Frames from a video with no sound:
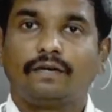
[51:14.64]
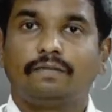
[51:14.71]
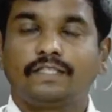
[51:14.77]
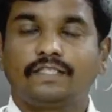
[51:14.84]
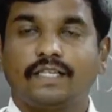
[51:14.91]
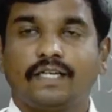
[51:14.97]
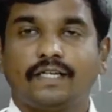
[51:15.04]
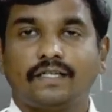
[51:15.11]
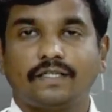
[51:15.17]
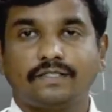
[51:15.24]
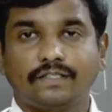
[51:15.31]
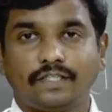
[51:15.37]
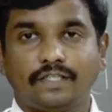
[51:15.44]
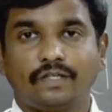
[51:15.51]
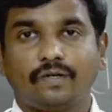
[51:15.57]
fiber
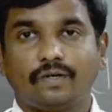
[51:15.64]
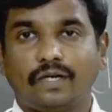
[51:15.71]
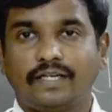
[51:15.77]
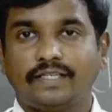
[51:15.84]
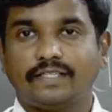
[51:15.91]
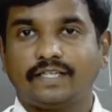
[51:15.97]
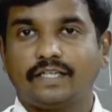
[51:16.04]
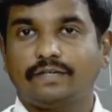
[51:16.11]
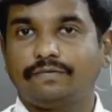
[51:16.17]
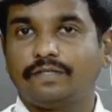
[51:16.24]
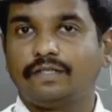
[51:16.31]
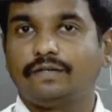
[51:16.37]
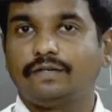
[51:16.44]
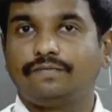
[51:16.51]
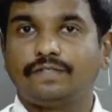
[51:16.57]
channel 0, like
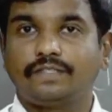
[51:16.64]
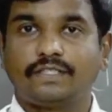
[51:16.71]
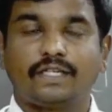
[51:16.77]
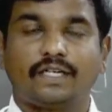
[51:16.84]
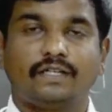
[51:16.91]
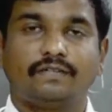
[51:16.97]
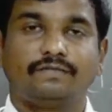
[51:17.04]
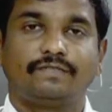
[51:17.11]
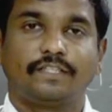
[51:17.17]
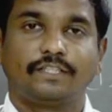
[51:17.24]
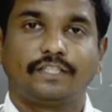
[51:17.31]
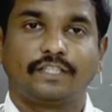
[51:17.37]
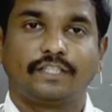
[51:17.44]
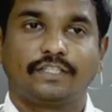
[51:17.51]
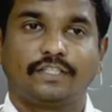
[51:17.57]
that, with the physical
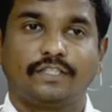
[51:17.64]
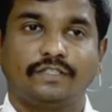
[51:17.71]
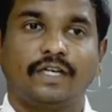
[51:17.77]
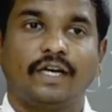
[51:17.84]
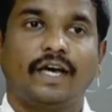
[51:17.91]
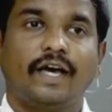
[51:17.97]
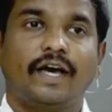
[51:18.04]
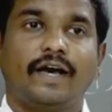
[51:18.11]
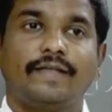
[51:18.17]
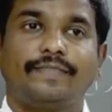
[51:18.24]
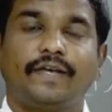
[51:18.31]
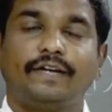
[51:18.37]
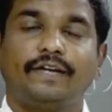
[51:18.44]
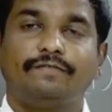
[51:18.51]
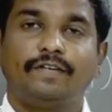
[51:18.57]
infrastructures.
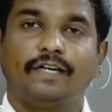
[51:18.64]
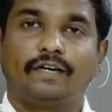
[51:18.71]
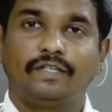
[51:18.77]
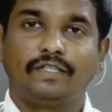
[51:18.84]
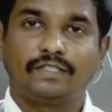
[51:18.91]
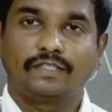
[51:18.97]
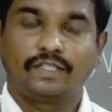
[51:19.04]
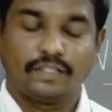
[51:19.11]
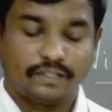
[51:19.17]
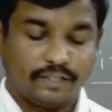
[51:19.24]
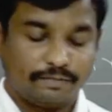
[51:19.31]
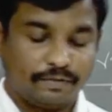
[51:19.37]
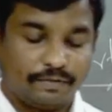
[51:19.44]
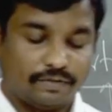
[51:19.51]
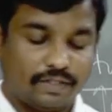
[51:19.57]
And then we have
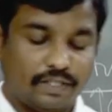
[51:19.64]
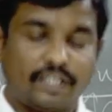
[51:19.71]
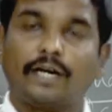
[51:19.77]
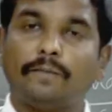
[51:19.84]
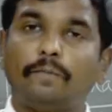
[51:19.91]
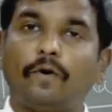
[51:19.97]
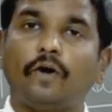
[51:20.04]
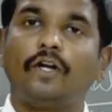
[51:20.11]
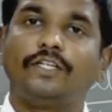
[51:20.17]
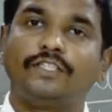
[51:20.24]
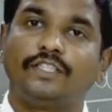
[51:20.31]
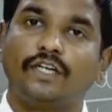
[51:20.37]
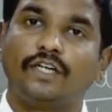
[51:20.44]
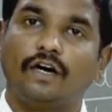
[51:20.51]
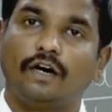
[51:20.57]
discussed about the
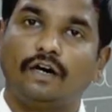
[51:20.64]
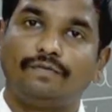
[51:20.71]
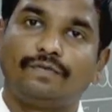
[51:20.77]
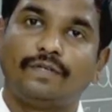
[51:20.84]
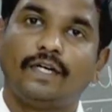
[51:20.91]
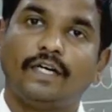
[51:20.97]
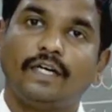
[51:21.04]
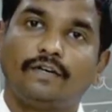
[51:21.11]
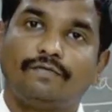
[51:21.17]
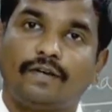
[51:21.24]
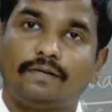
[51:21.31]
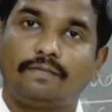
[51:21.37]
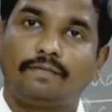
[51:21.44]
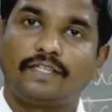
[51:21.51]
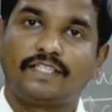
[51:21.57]
topology of
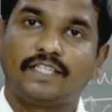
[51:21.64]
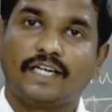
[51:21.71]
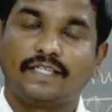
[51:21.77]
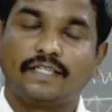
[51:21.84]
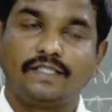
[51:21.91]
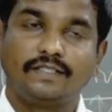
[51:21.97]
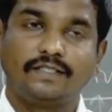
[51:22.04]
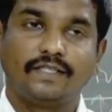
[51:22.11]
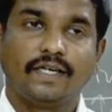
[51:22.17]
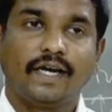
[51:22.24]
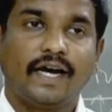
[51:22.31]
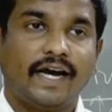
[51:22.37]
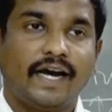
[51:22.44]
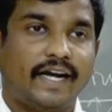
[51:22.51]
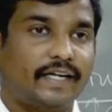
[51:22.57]
fiber channels,
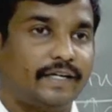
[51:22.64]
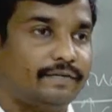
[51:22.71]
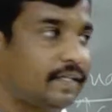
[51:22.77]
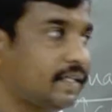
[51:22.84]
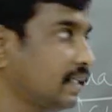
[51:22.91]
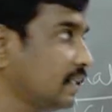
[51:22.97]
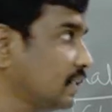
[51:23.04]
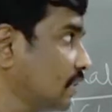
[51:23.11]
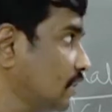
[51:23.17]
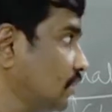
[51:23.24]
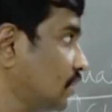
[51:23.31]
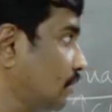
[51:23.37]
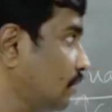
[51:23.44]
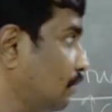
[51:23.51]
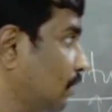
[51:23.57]
and we
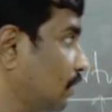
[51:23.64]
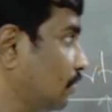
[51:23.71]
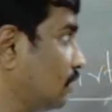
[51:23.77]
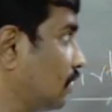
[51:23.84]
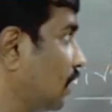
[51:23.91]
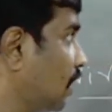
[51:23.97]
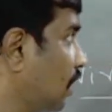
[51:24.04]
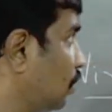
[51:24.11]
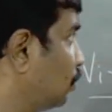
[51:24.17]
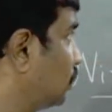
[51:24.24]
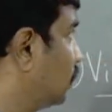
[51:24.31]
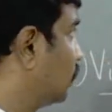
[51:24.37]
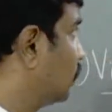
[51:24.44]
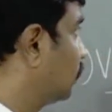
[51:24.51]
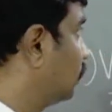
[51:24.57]
discussed about
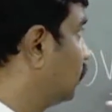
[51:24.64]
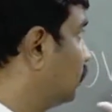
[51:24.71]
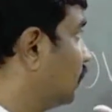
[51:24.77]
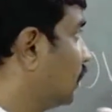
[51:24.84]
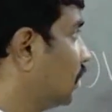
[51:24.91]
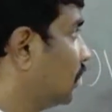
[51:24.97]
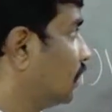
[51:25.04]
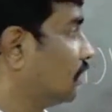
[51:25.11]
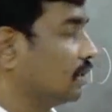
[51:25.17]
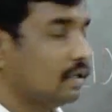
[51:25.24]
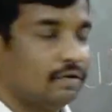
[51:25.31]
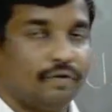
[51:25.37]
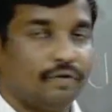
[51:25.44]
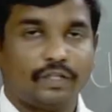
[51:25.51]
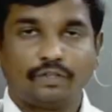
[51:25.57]
how the
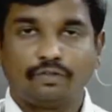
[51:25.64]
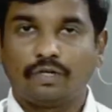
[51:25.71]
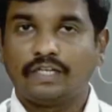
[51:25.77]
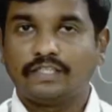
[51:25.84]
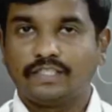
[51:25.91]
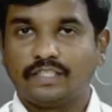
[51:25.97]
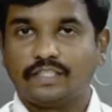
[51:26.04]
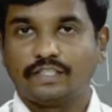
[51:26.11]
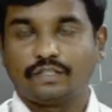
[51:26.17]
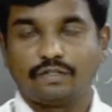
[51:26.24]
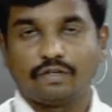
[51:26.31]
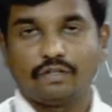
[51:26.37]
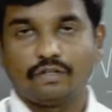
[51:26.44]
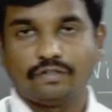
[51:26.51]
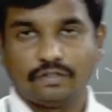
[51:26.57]

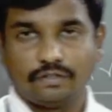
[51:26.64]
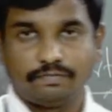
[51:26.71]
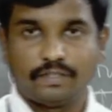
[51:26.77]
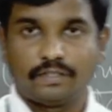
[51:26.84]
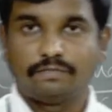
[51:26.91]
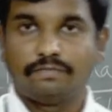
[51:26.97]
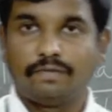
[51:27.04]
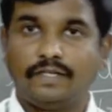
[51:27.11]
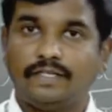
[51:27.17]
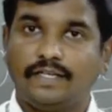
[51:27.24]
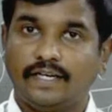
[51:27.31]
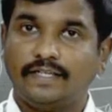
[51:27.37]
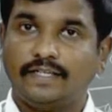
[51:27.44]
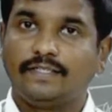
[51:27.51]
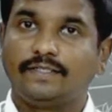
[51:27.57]
virtualization concepts has
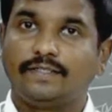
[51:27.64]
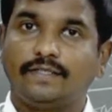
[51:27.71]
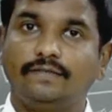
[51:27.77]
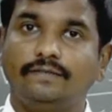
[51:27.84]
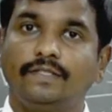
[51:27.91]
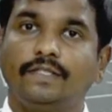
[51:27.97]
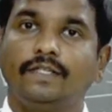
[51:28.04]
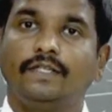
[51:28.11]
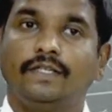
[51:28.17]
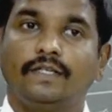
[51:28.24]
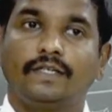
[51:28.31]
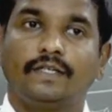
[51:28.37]
been done in the